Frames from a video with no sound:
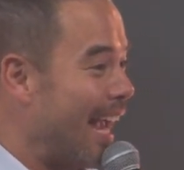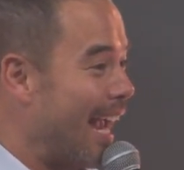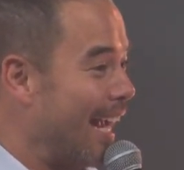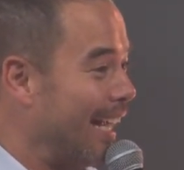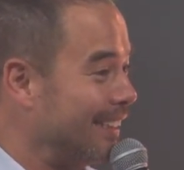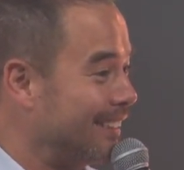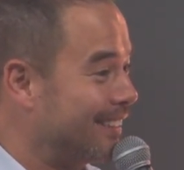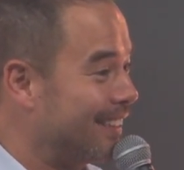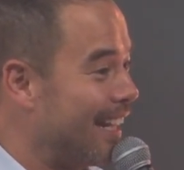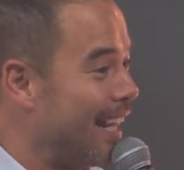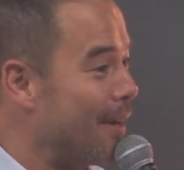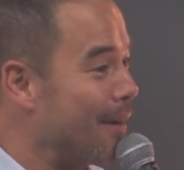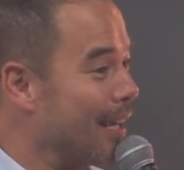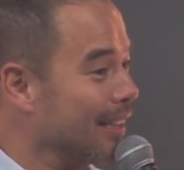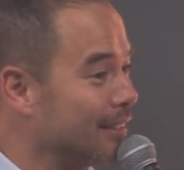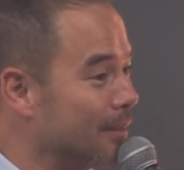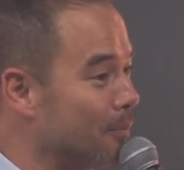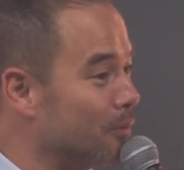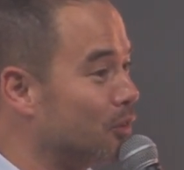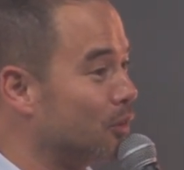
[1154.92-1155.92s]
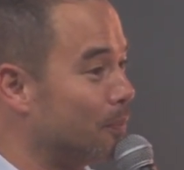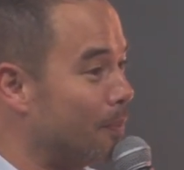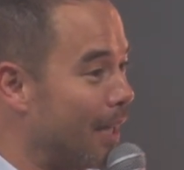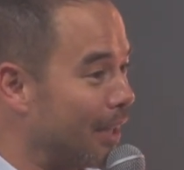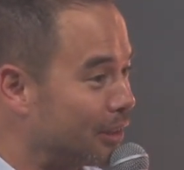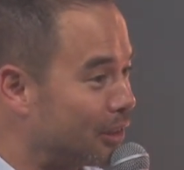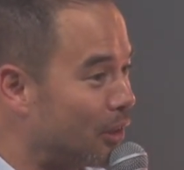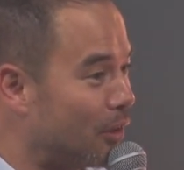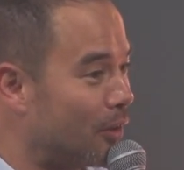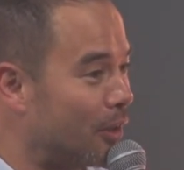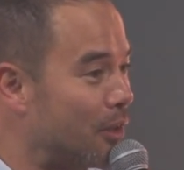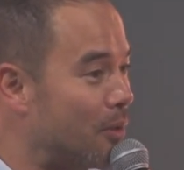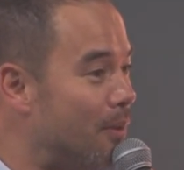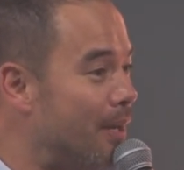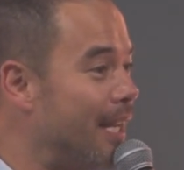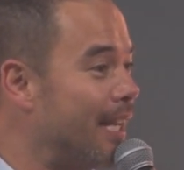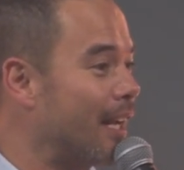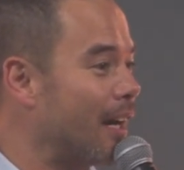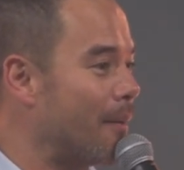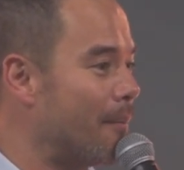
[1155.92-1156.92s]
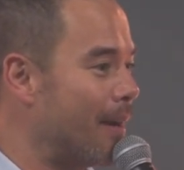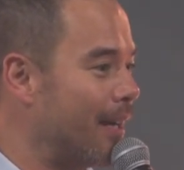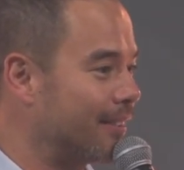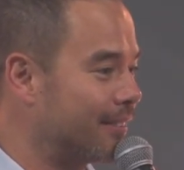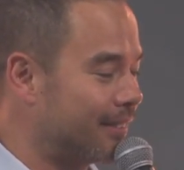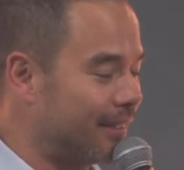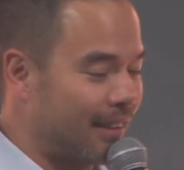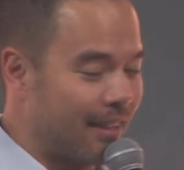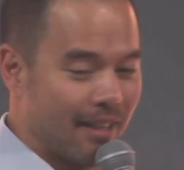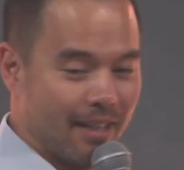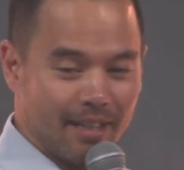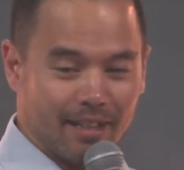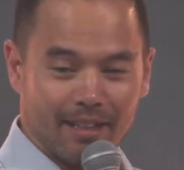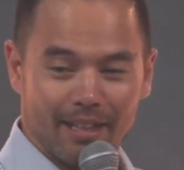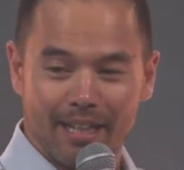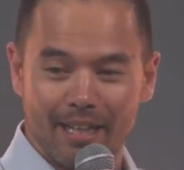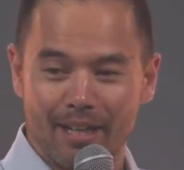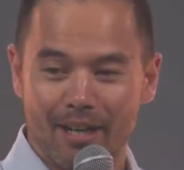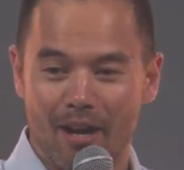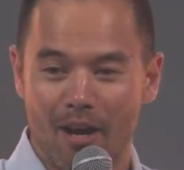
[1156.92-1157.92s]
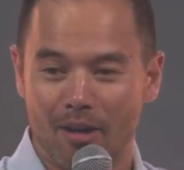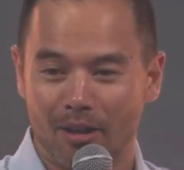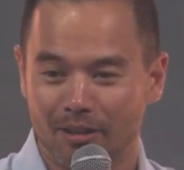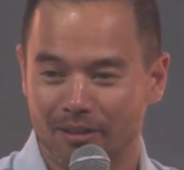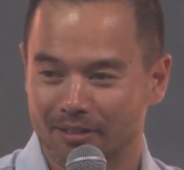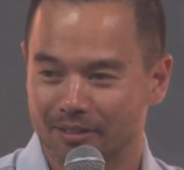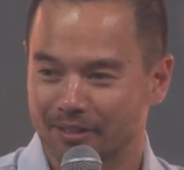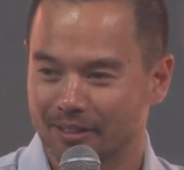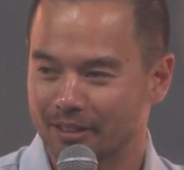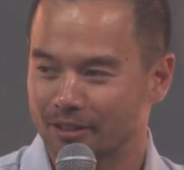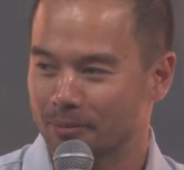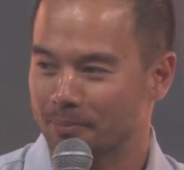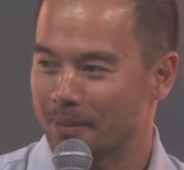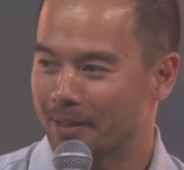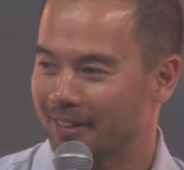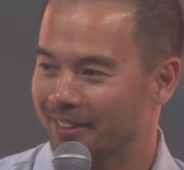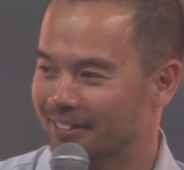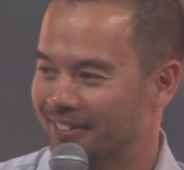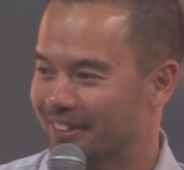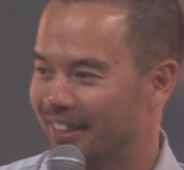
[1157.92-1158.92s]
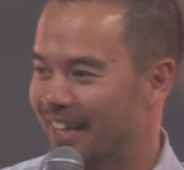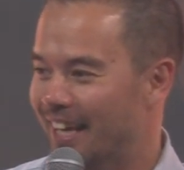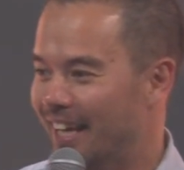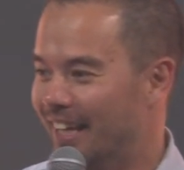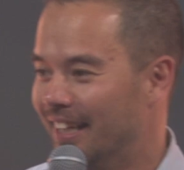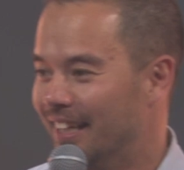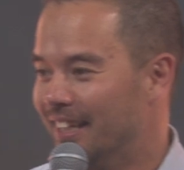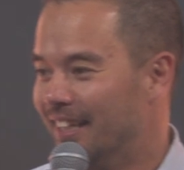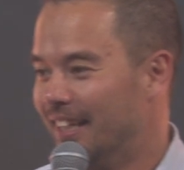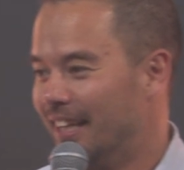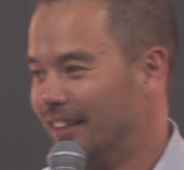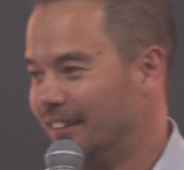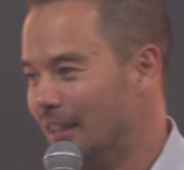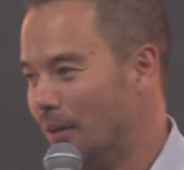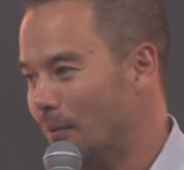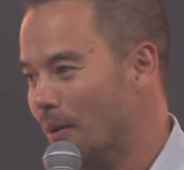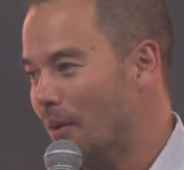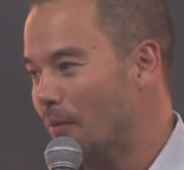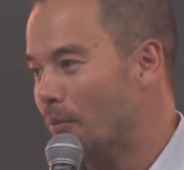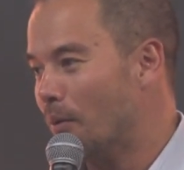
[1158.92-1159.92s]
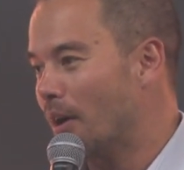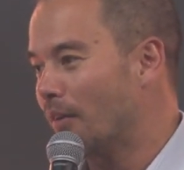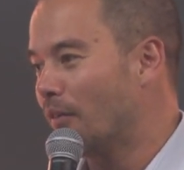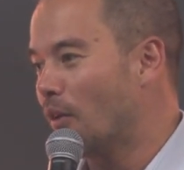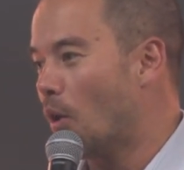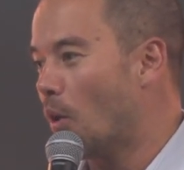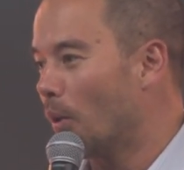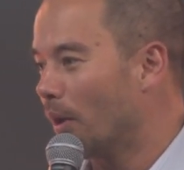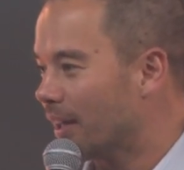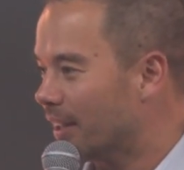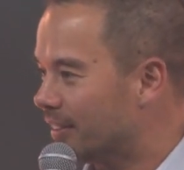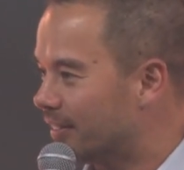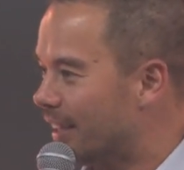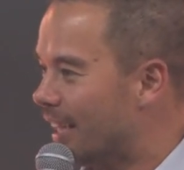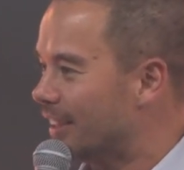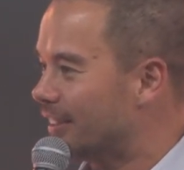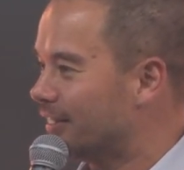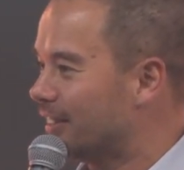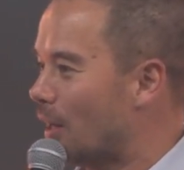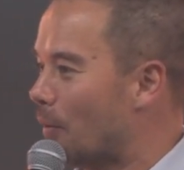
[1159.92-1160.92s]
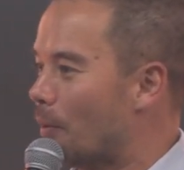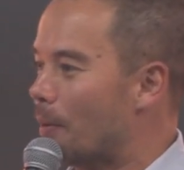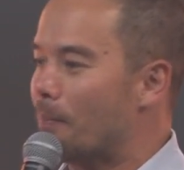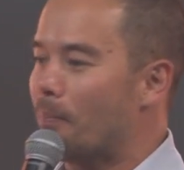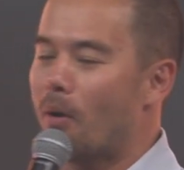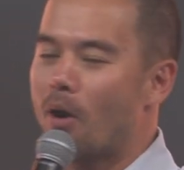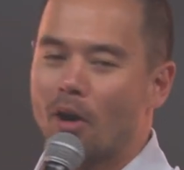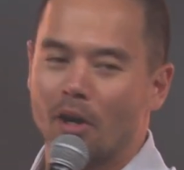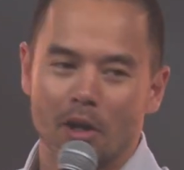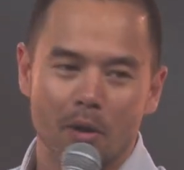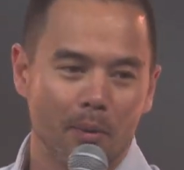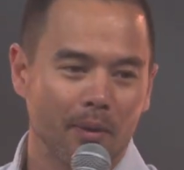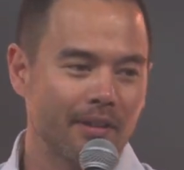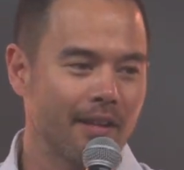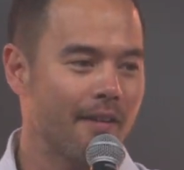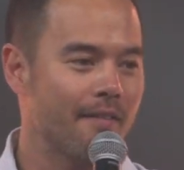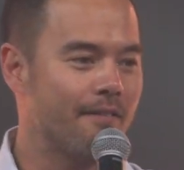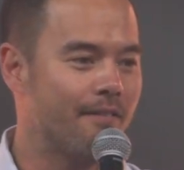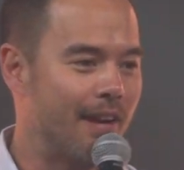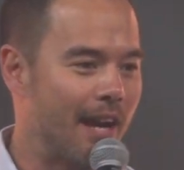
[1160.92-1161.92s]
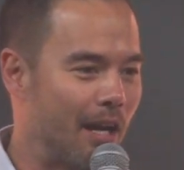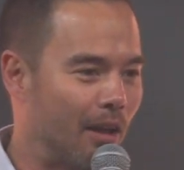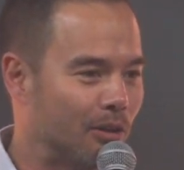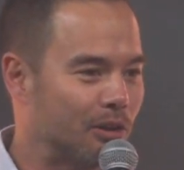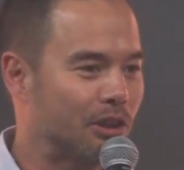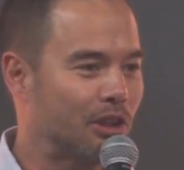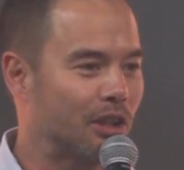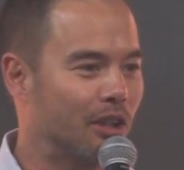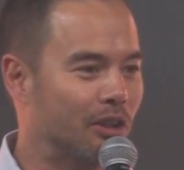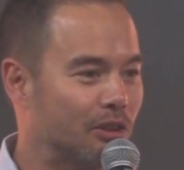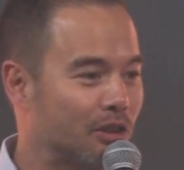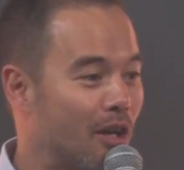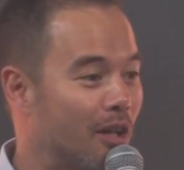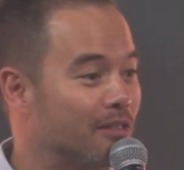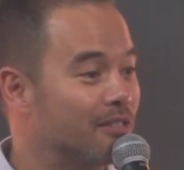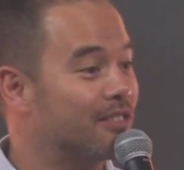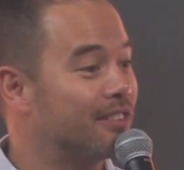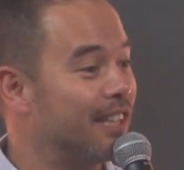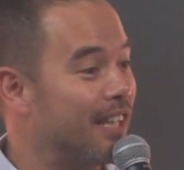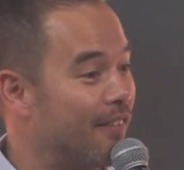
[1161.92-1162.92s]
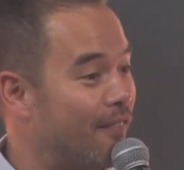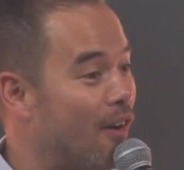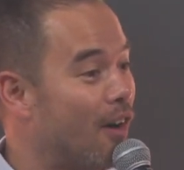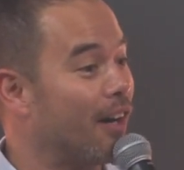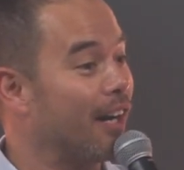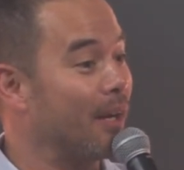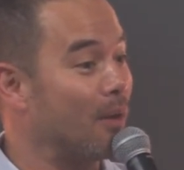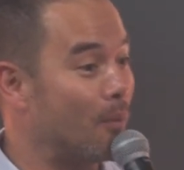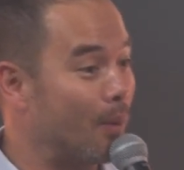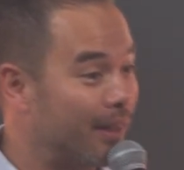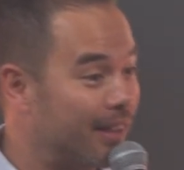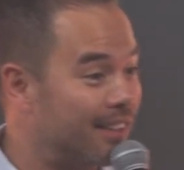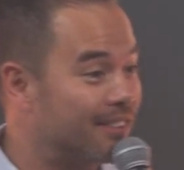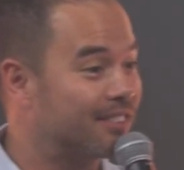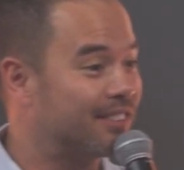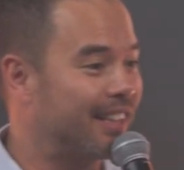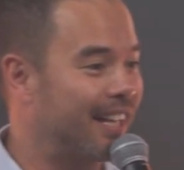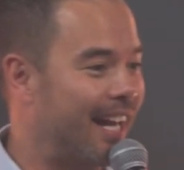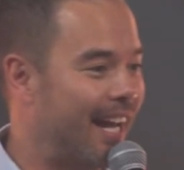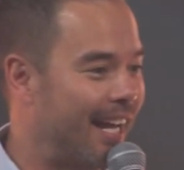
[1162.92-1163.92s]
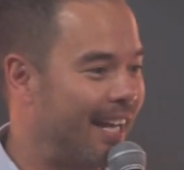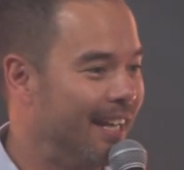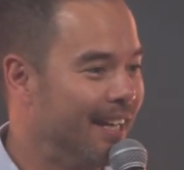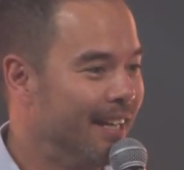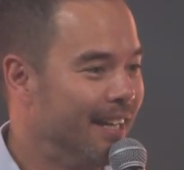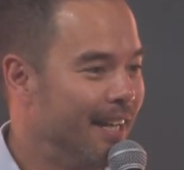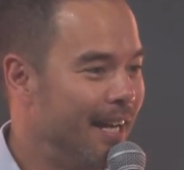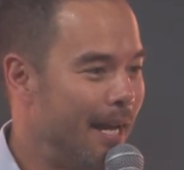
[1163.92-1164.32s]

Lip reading: And today we got something special, unique in our experience today, is that we have one of our organizations that we partner with at Vail Church called CFR with us today.